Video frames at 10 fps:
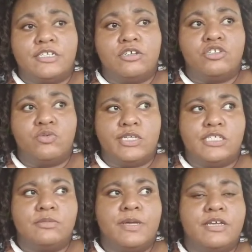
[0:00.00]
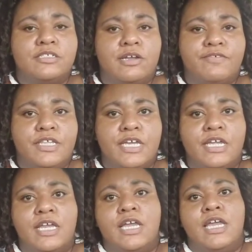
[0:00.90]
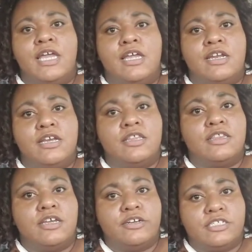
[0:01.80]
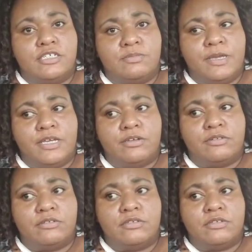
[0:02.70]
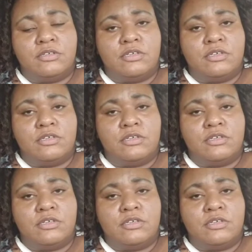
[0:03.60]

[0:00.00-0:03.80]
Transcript: So 26 pounds off of that and another 36 pounds